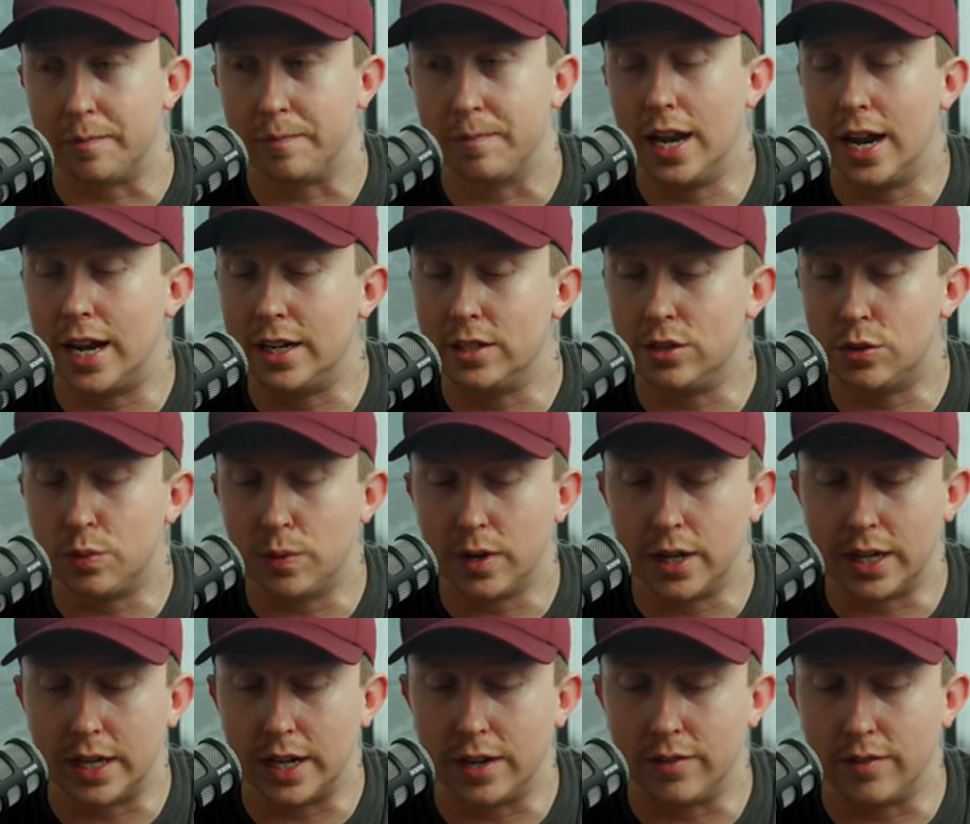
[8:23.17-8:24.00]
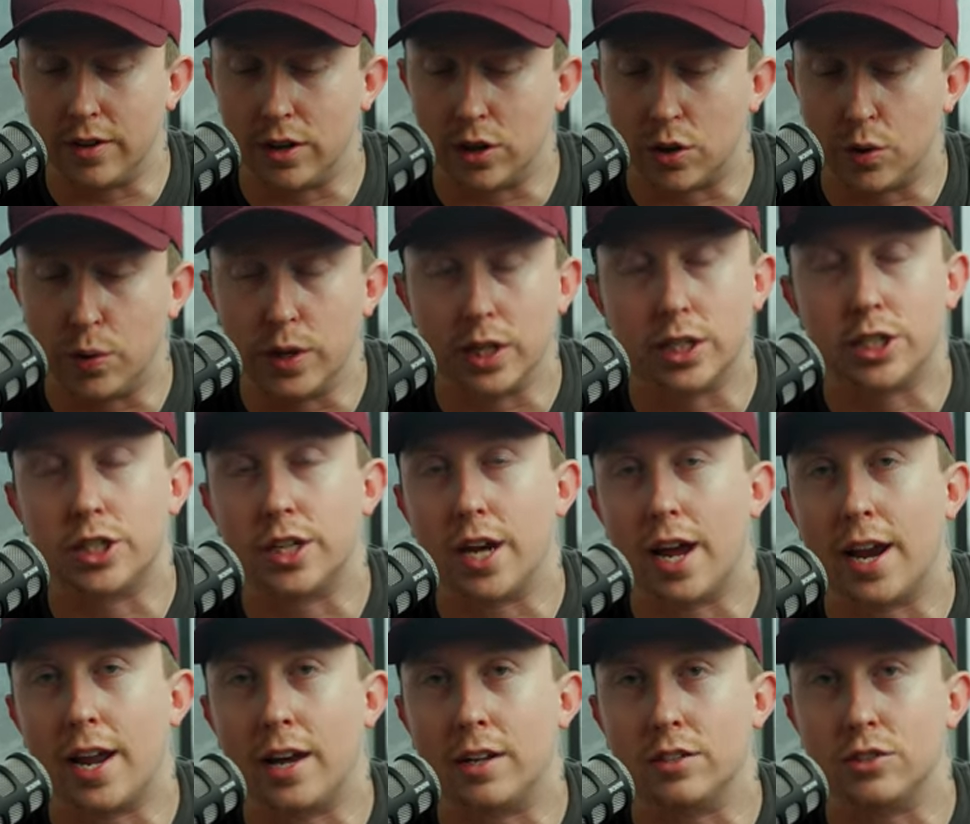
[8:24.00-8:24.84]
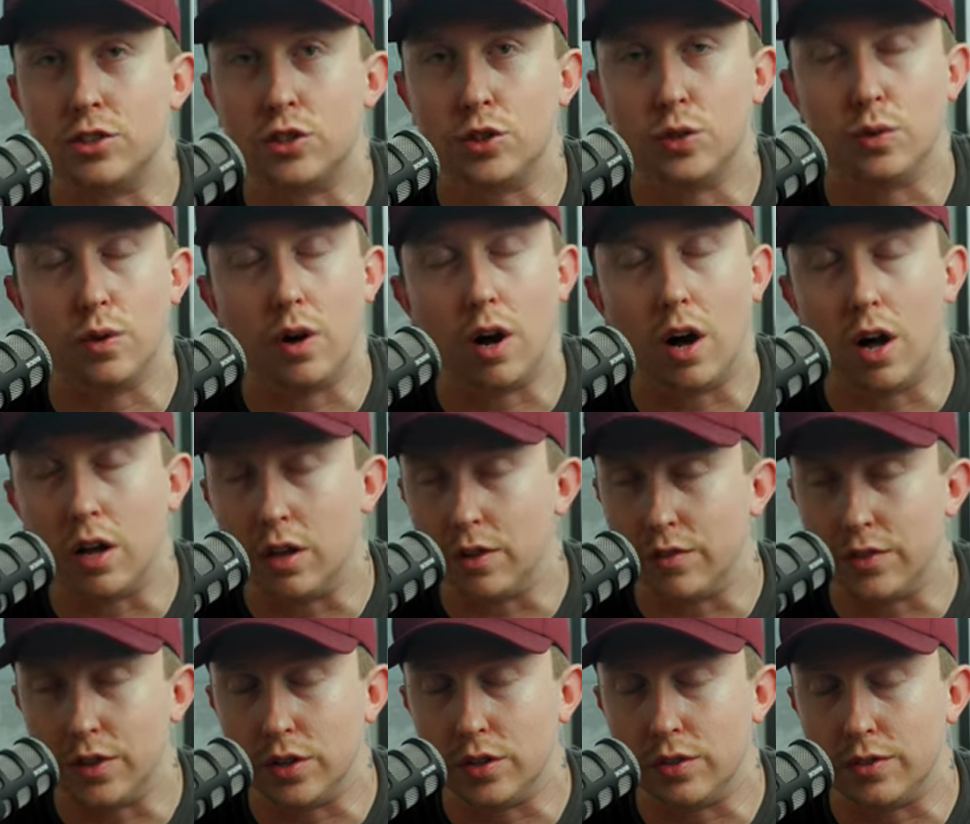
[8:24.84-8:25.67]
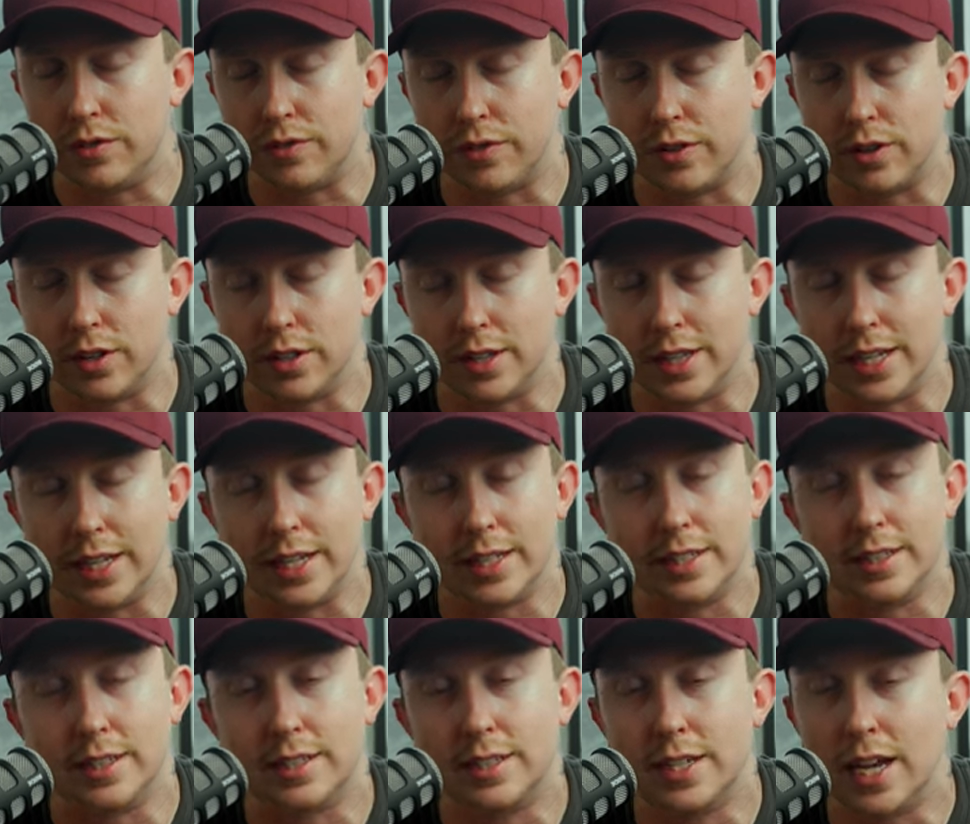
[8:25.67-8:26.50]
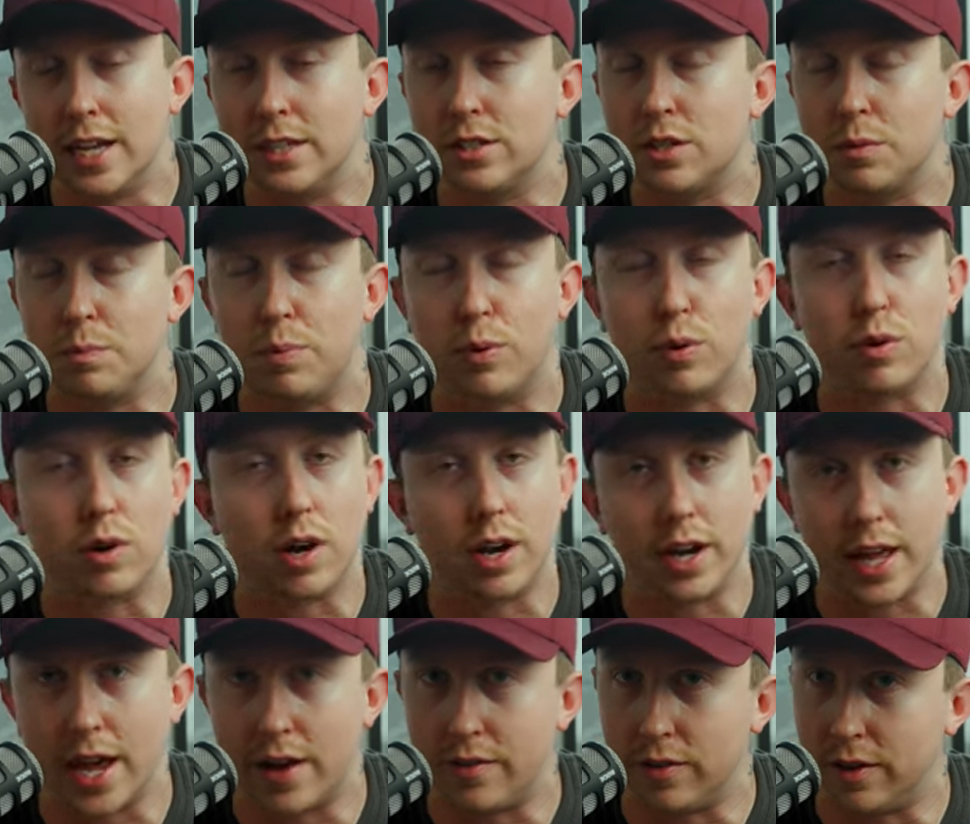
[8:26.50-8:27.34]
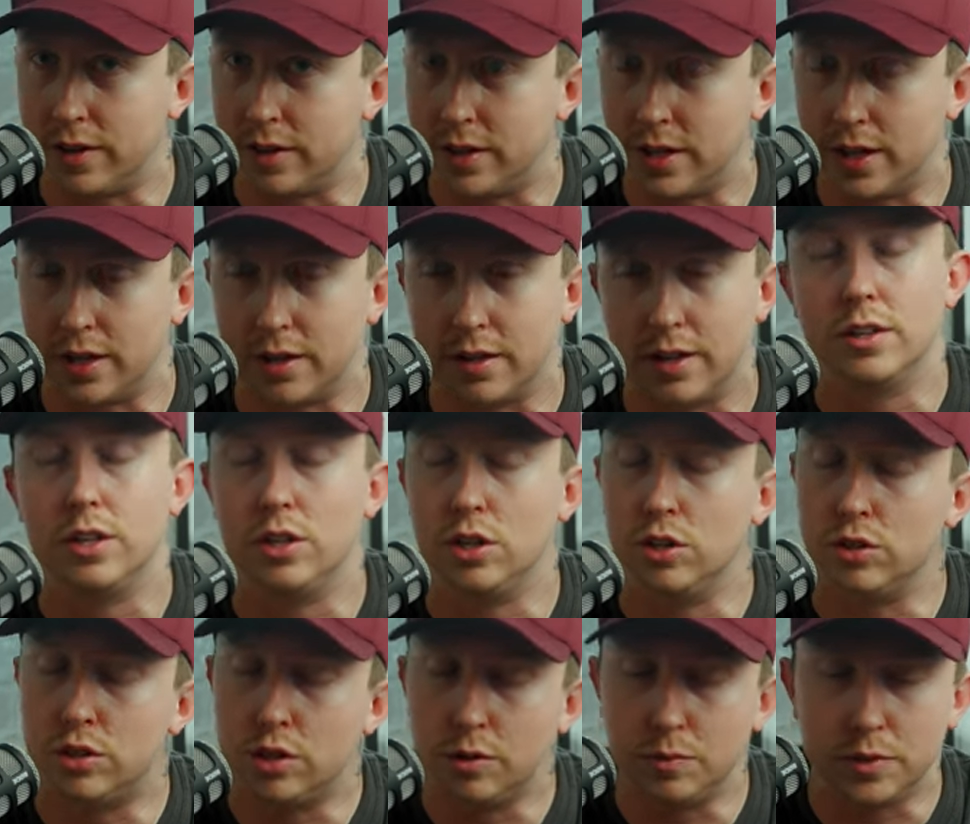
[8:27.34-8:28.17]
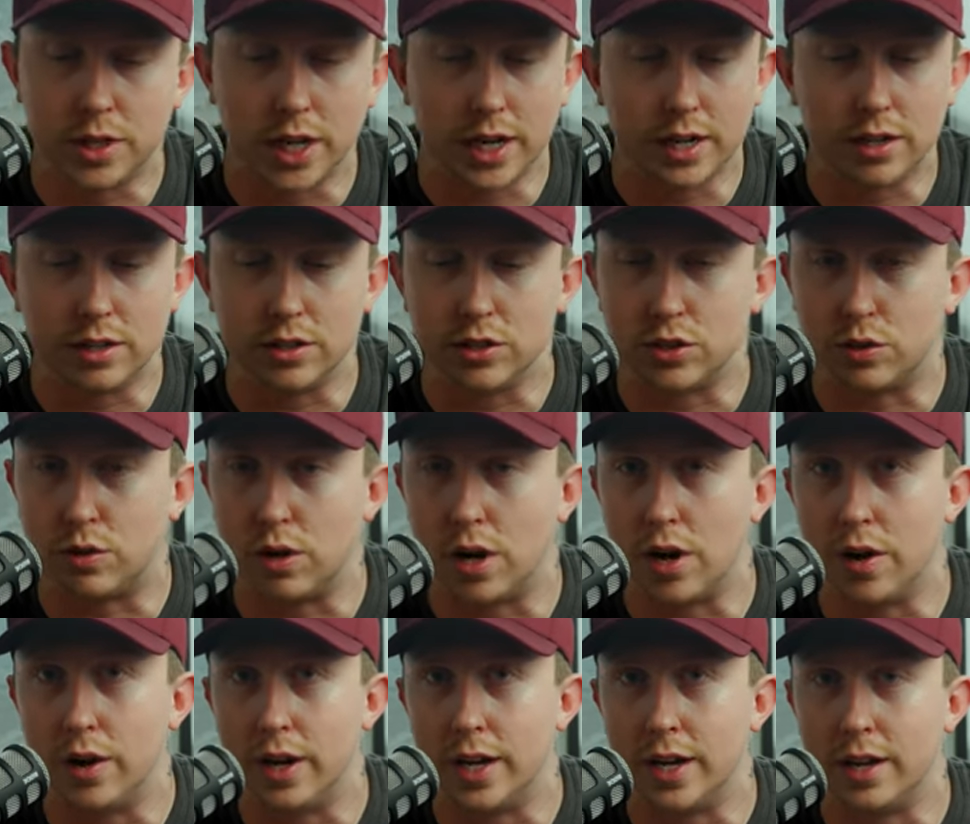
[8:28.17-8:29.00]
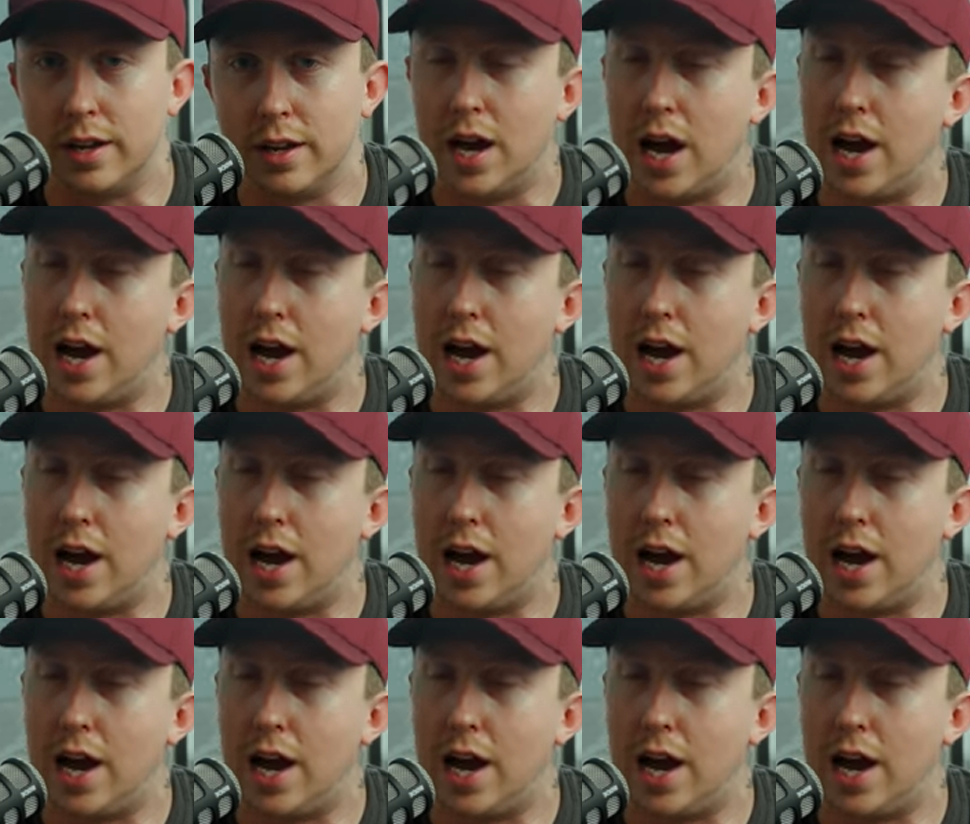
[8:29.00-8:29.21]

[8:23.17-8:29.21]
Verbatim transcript: And I just want to give a quick shout out to all of you for the insane support on everything. The YouTube channel is growing.